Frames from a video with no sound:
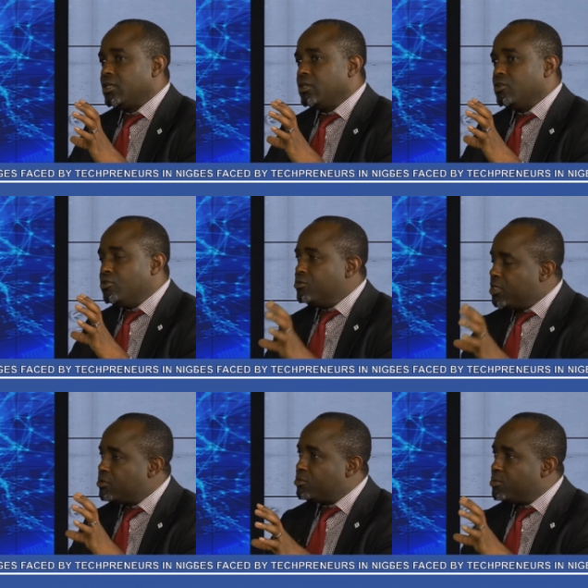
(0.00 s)
you
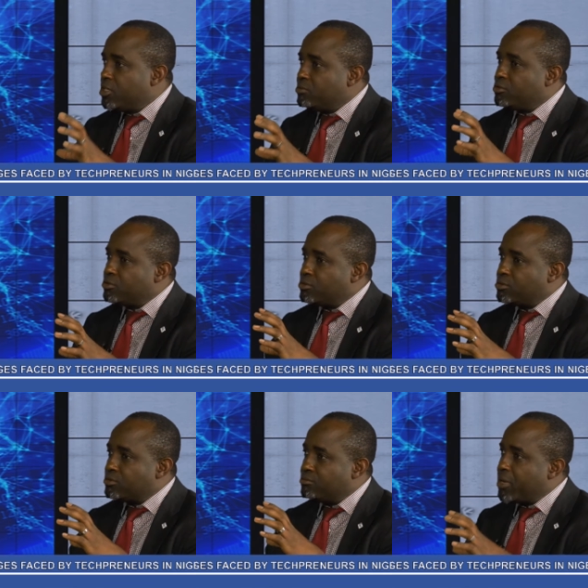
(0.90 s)
need to be able
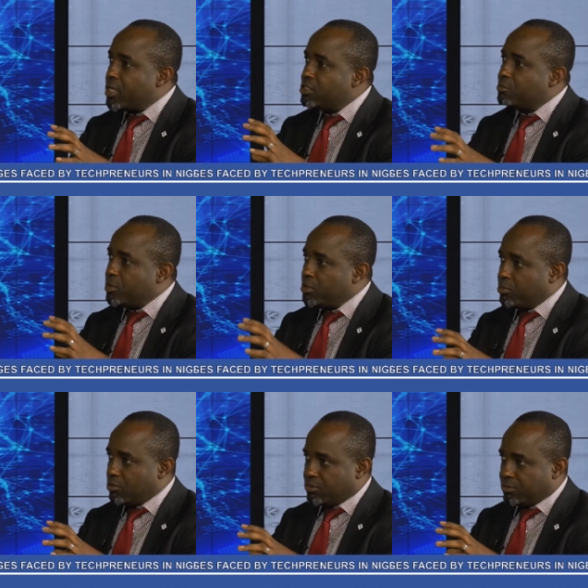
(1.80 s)
to manage
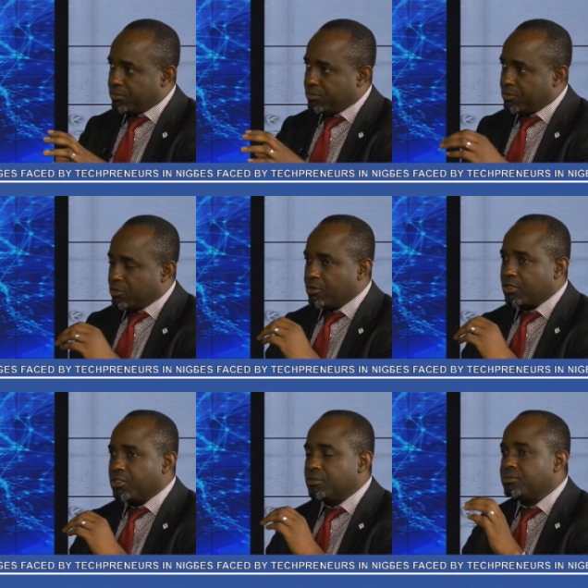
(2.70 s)
people,
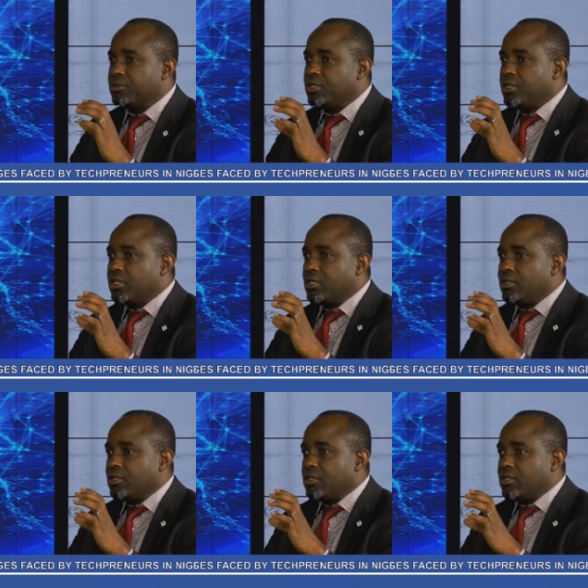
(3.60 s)
okay?
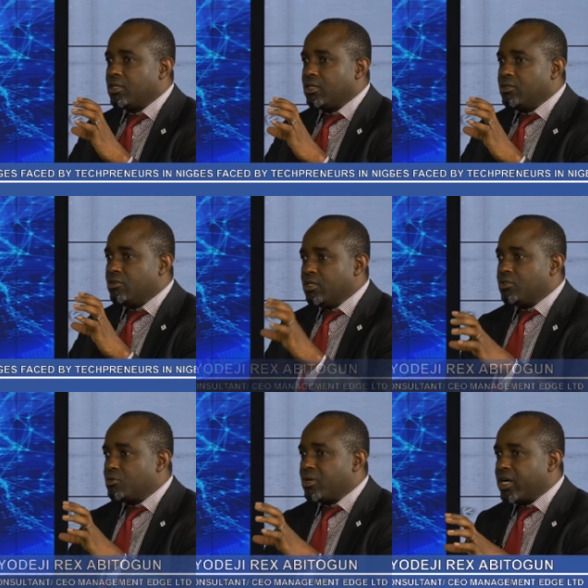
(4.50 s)
You
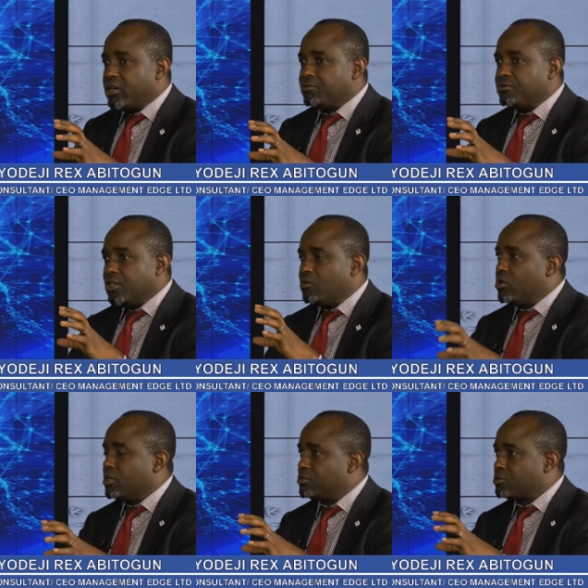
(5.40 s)
need to have a
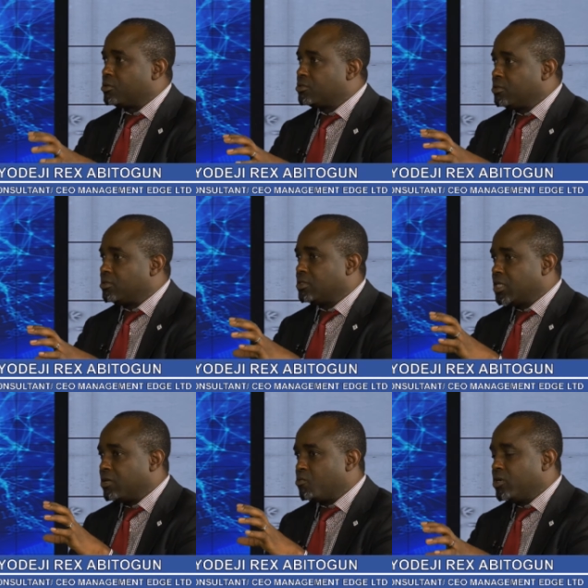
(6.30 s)
well-structured
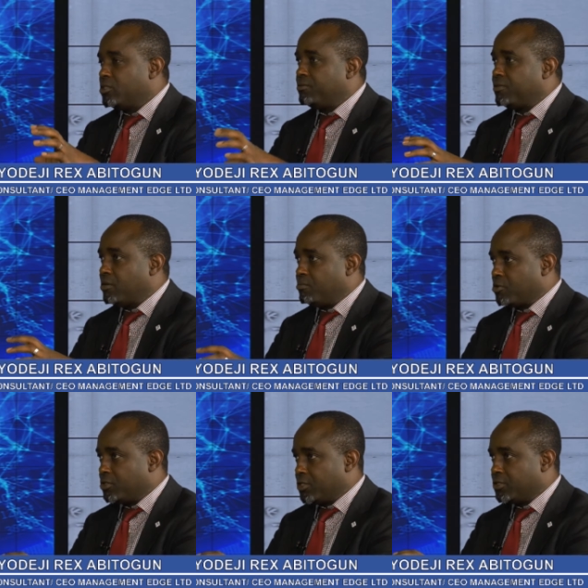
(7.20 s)
and well-defined
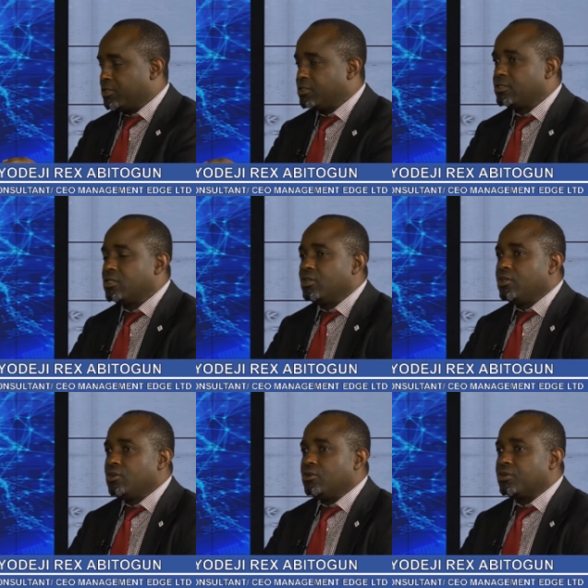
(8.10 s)
processes,
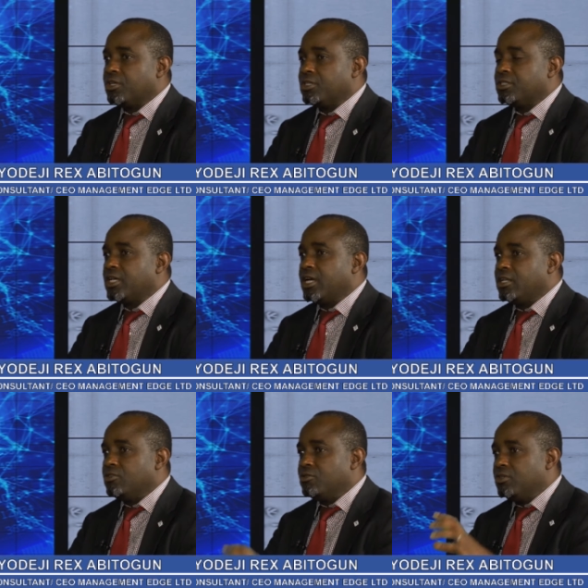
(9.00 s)
okay?
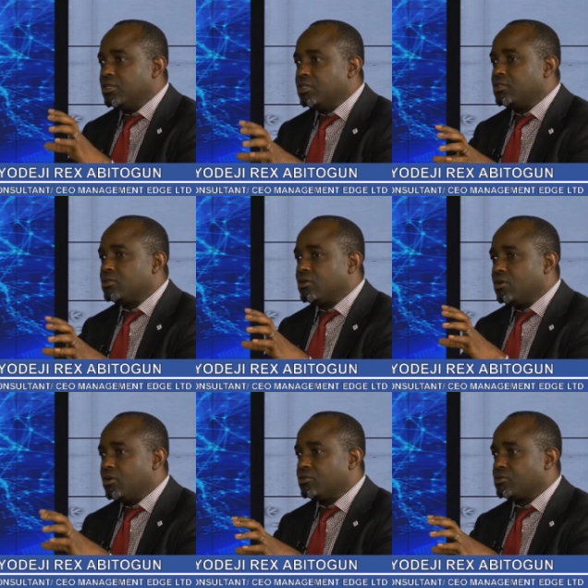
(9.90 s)
And you need
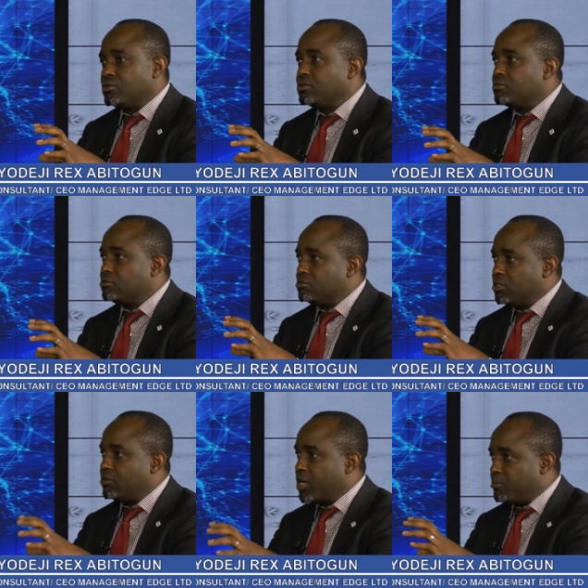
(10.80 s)
also
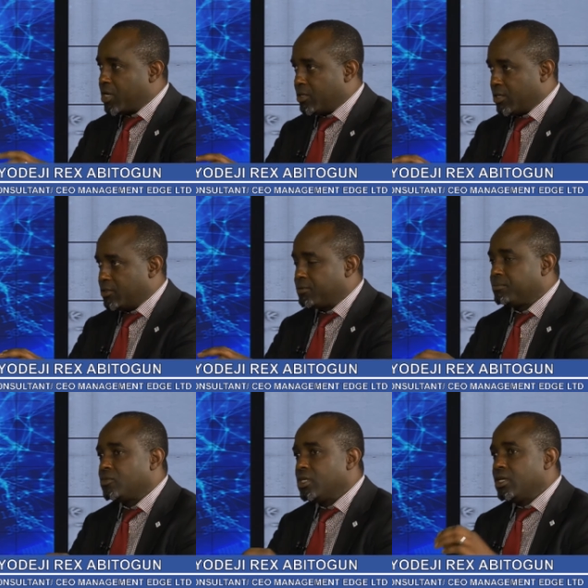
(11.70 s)
the right partners.
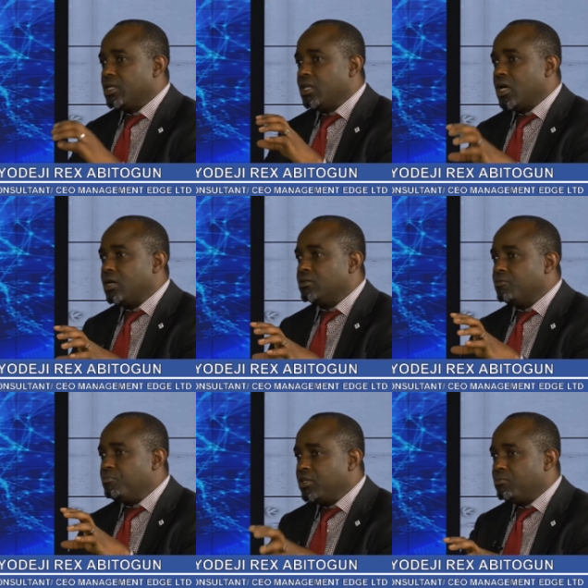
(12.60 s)
Now, the
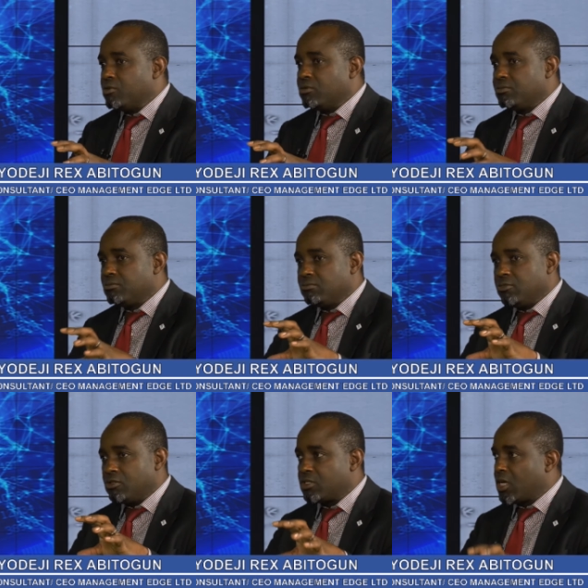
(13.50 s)
people,
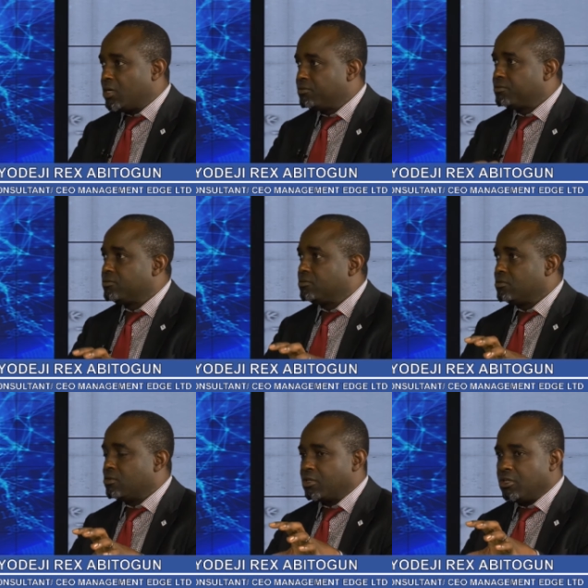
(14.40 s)
your staff,
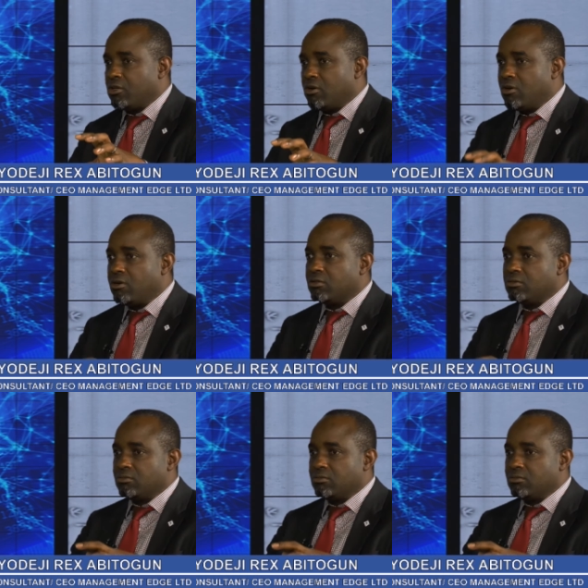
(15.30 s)
okay, or